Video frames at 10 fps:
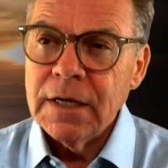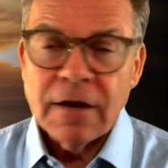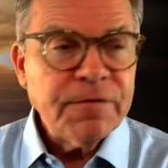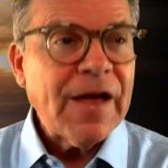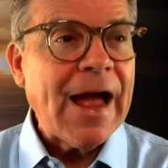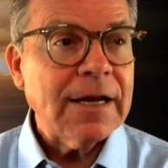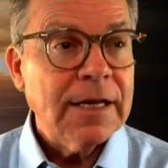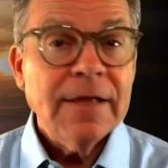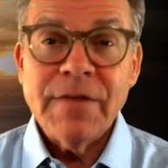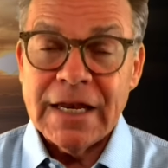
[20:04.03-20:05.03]
A fact
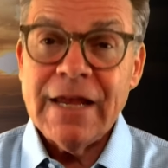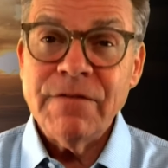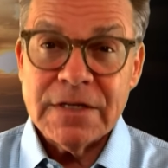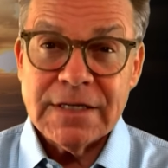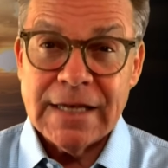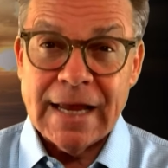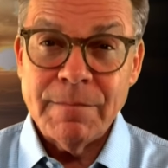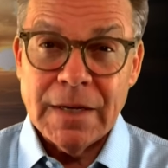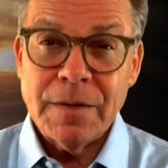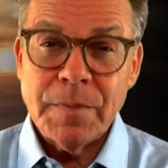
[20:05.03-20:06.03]
that even today
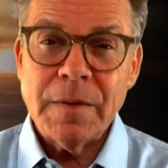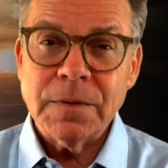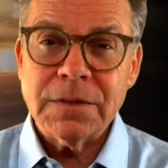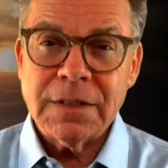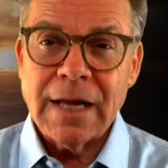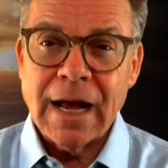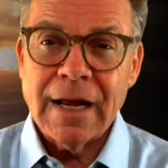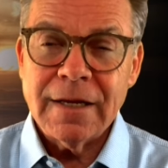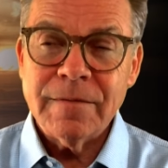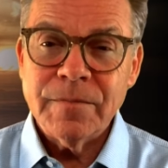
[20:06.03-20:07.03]
many people
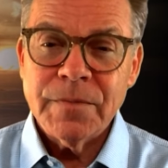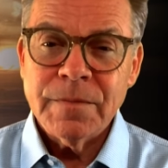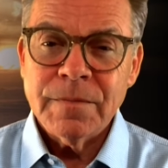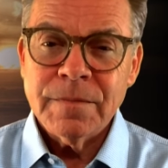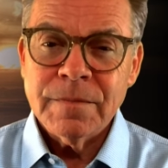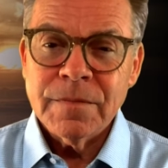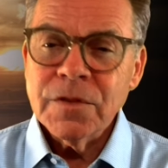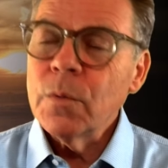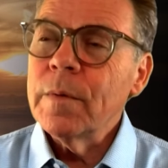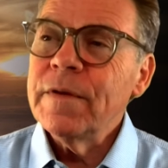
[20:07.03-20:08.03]
deny.
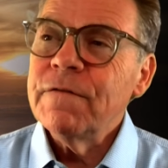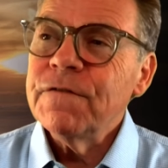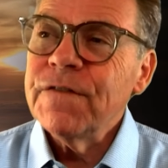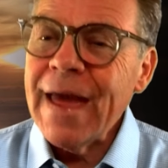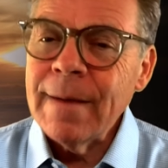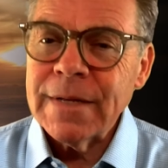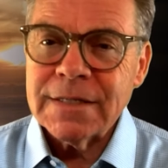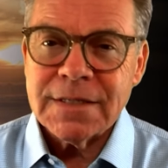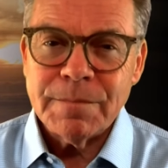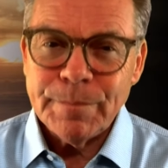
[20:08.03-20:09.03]
There will be
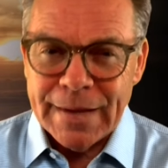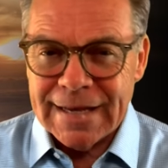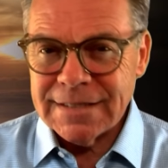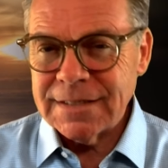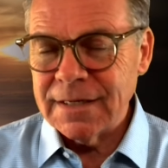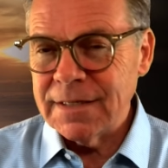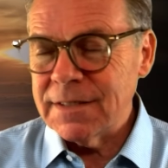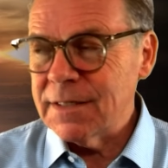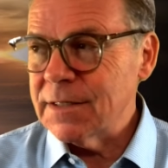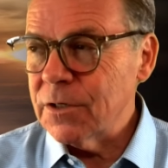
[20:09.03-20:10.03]
famines and
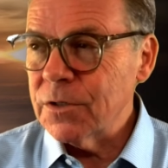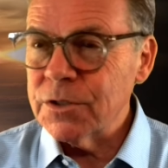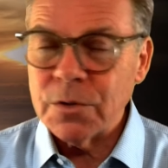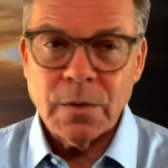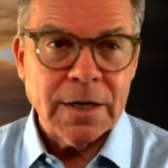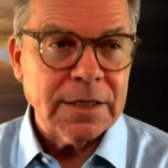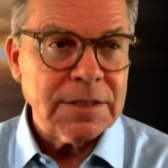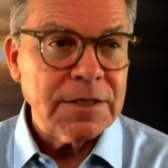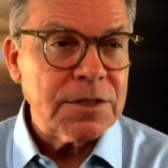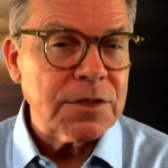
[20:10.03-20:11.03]
pestilences and earthquakes.
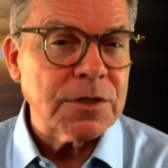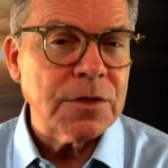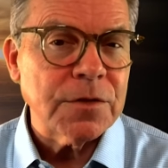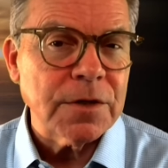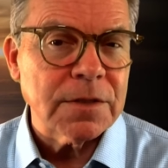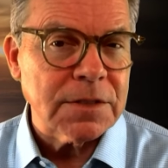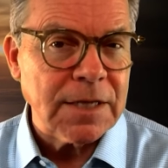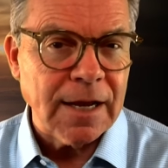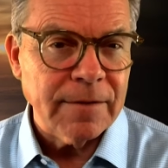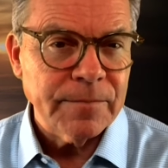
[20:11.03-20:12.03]
This is the third sign.